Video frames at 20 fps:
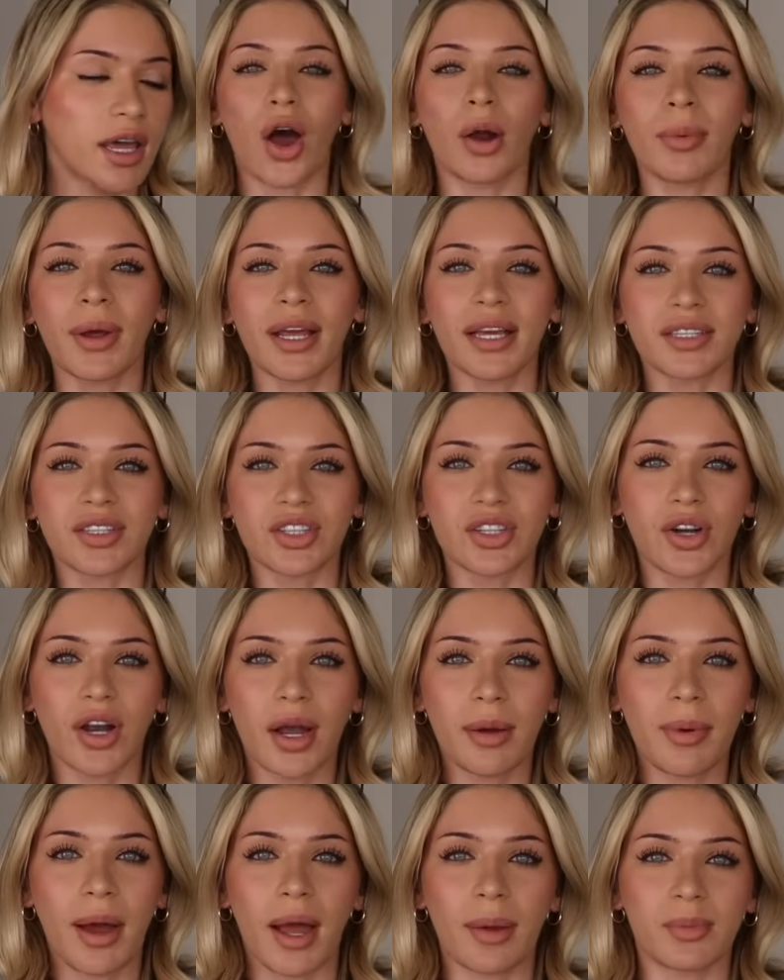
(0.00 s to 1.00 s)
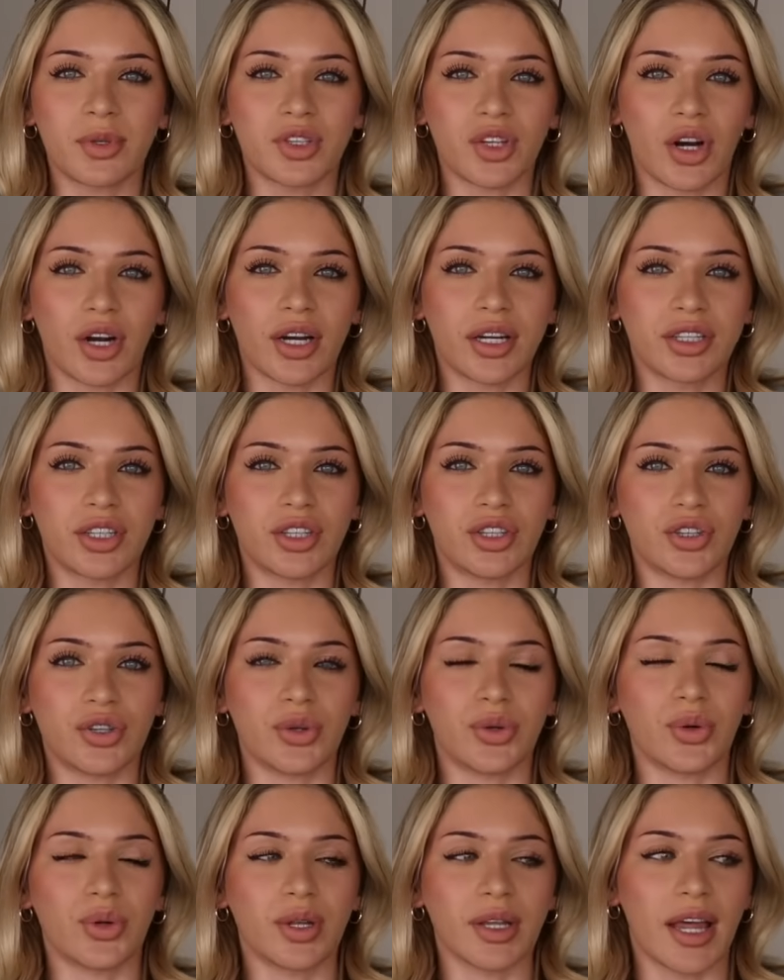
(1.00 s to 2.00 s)
On my Instagram, I'm starting to
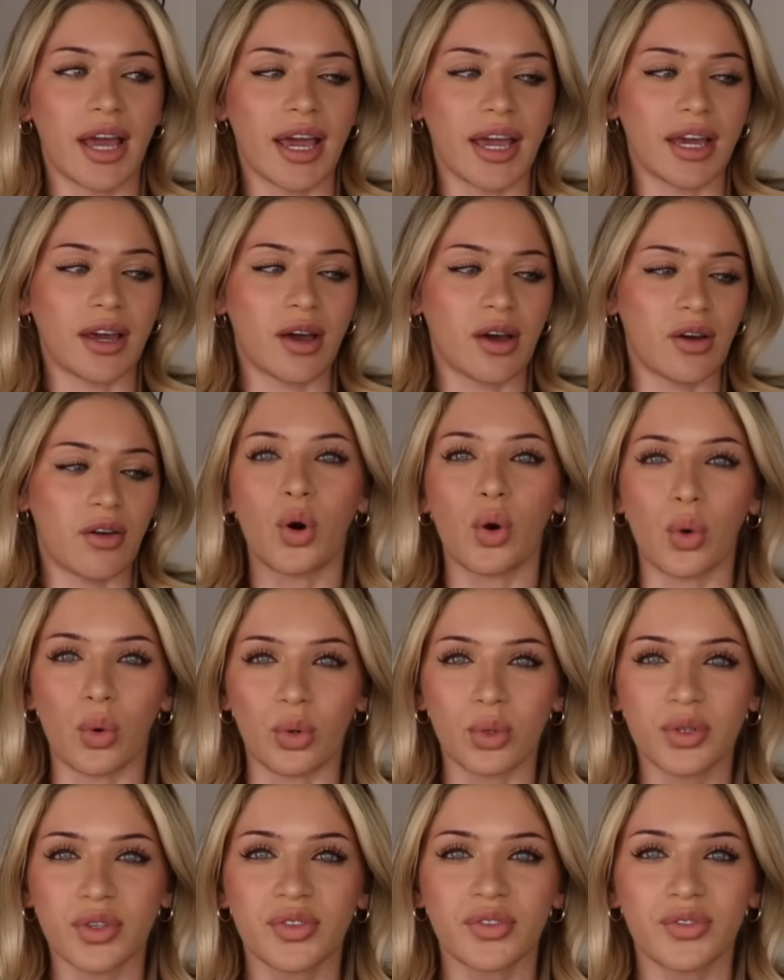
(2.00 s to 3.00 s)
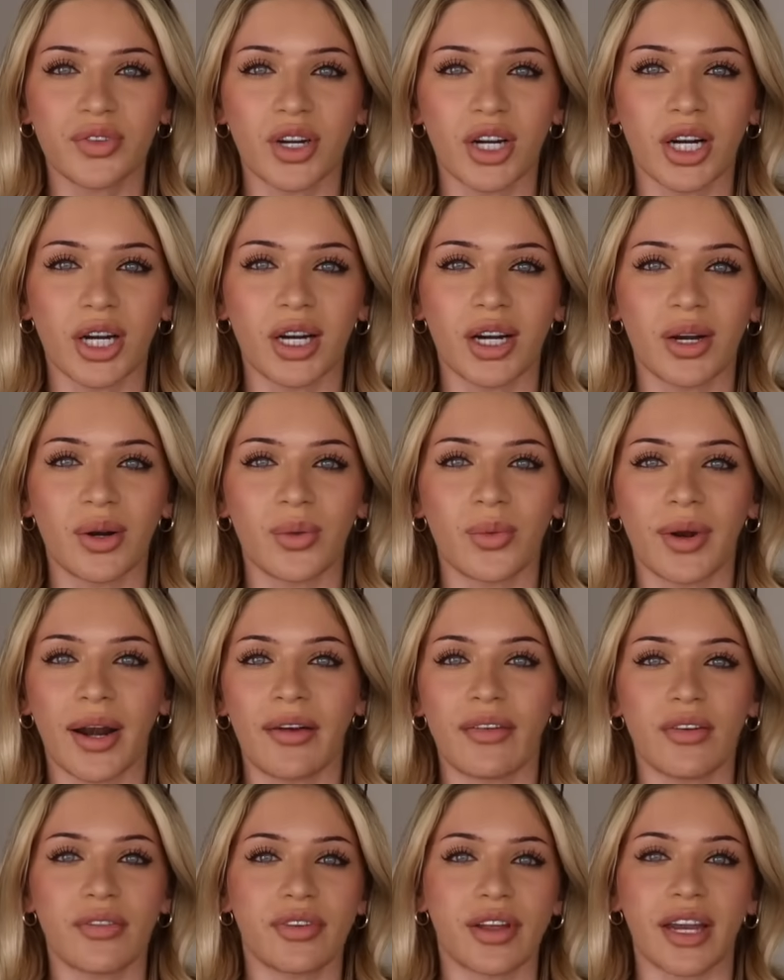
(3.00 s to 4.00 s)
do, like, polls for
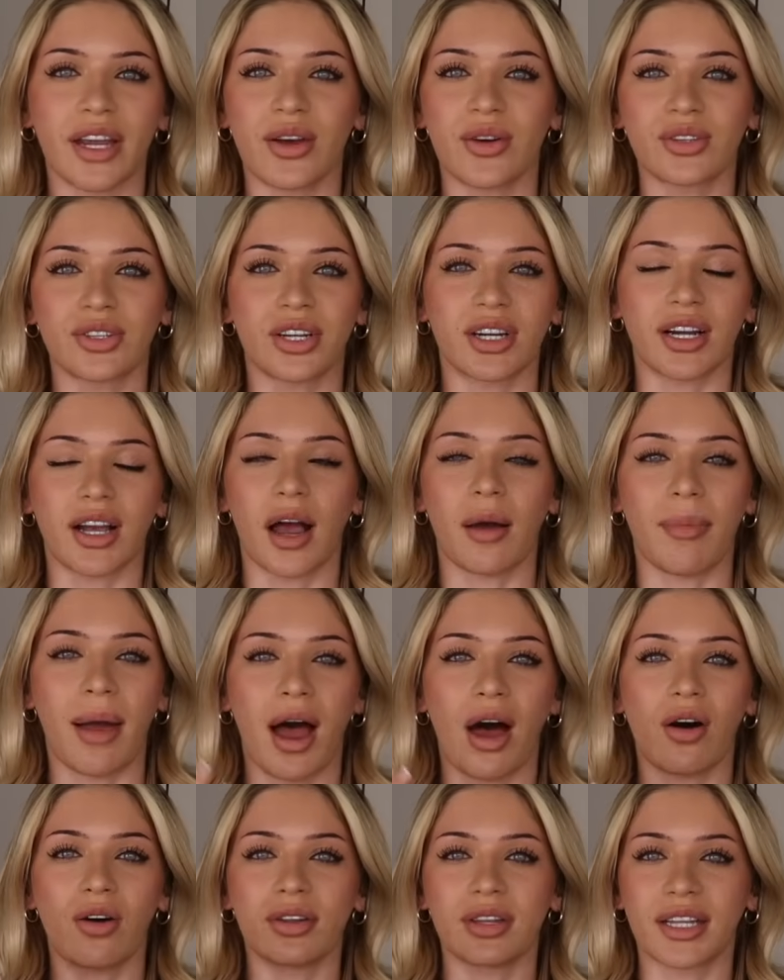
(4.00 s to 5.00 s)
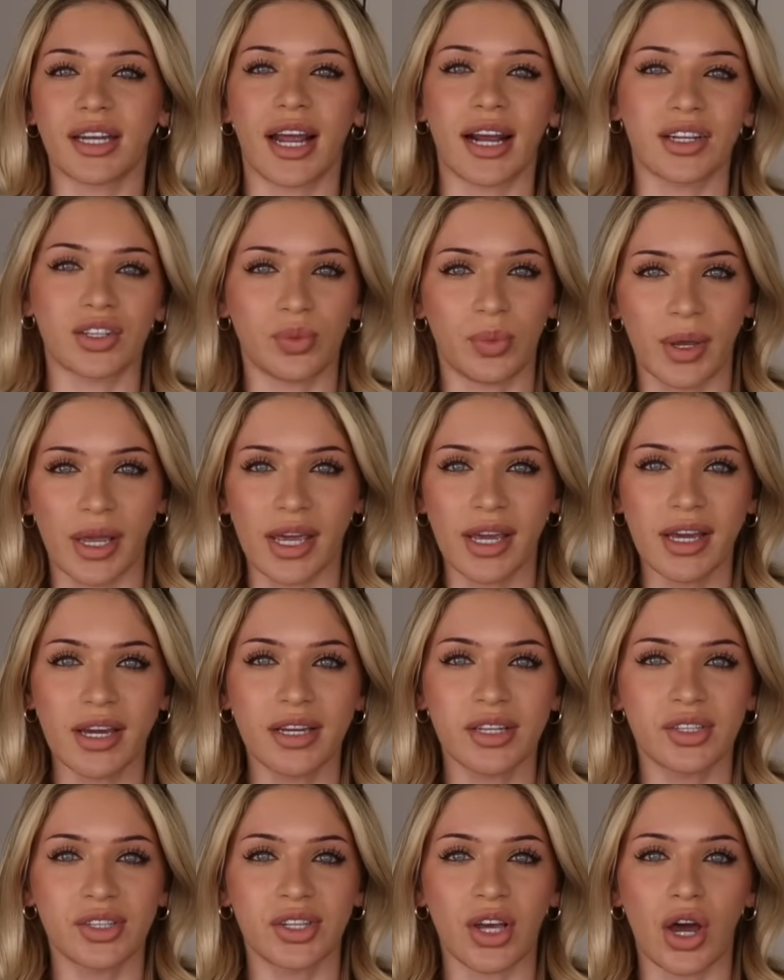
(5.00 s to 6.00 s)
whatever video is going to come out the next
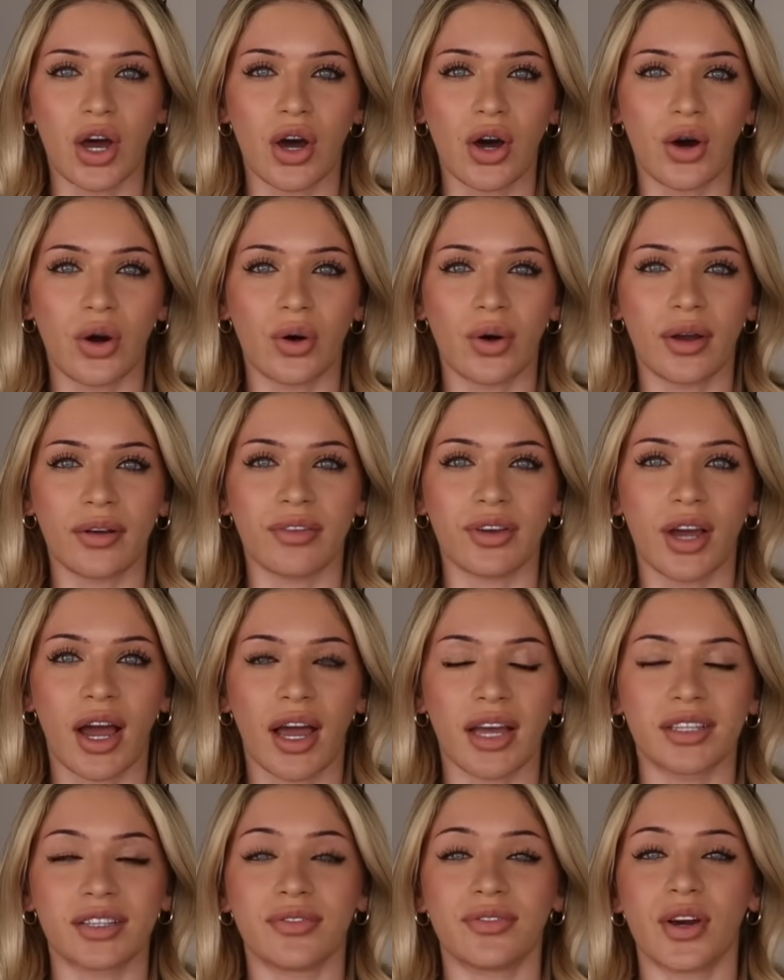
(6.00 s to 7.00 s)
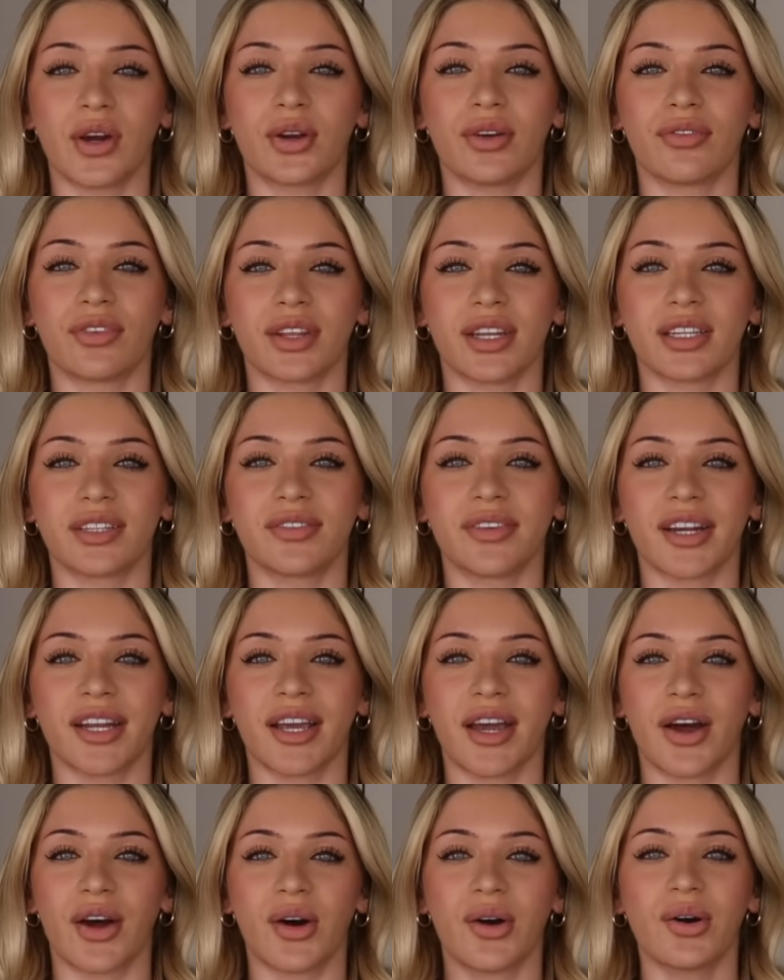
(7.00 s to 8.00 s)
week. So if you guys voted for this
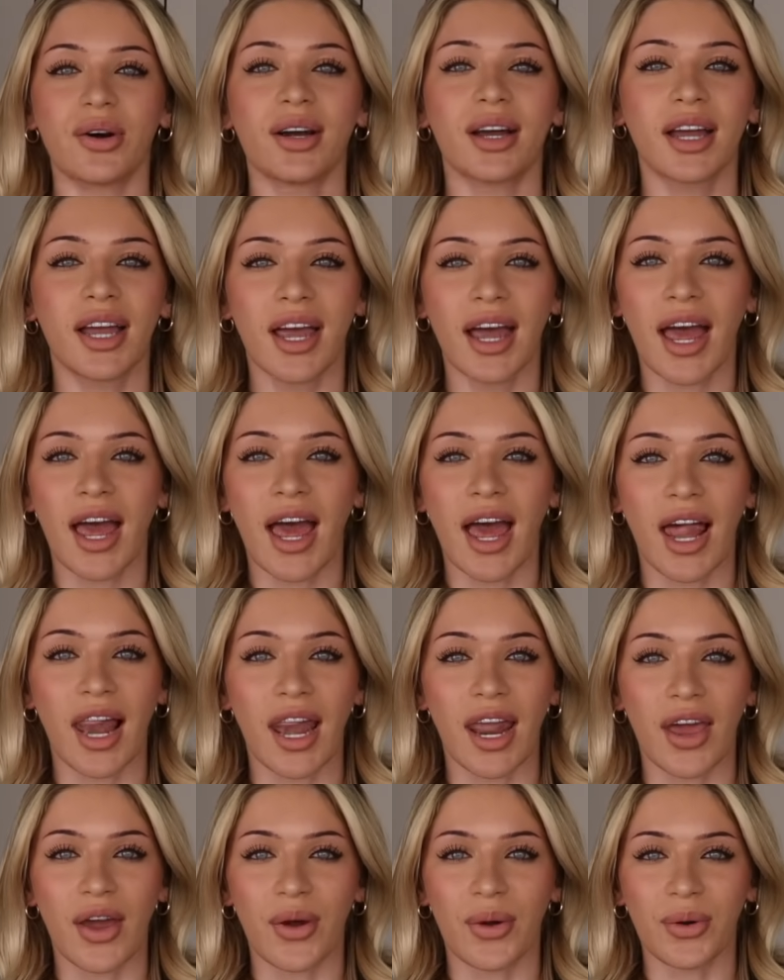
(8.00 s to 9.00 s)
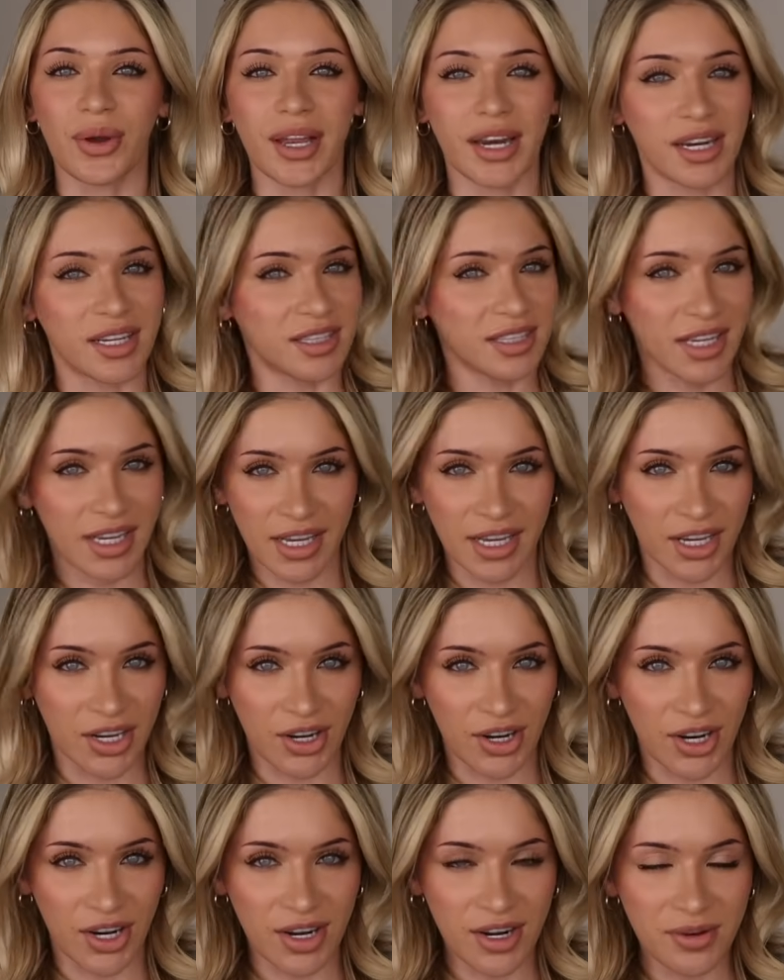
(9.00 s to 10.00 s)
video, hello, it is
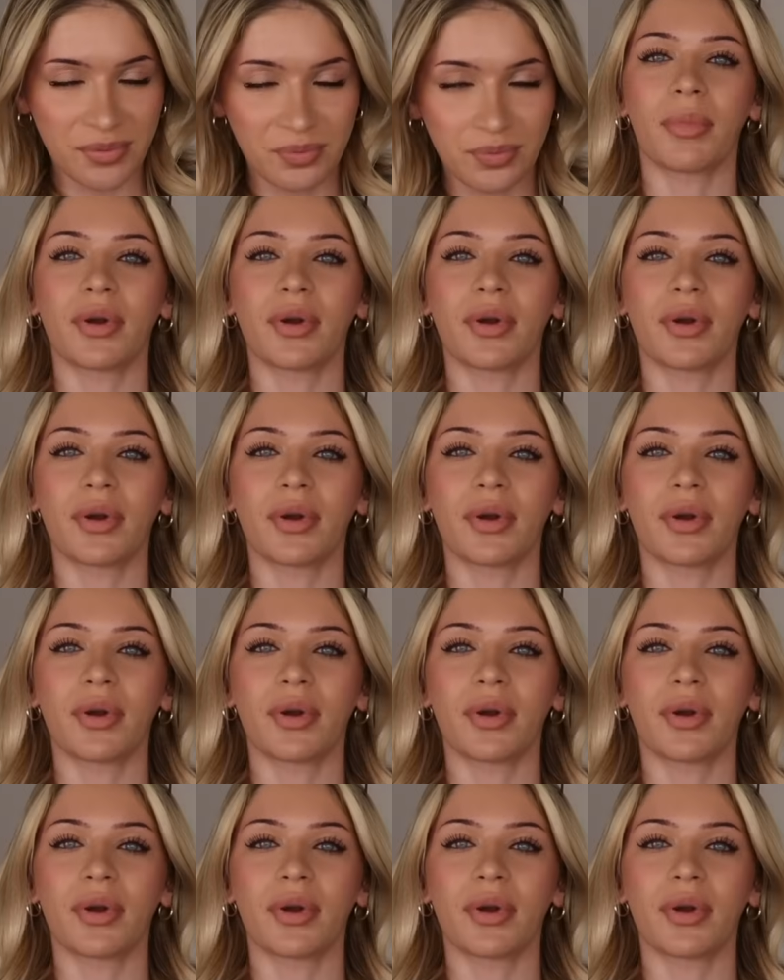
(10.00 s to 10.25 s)
here.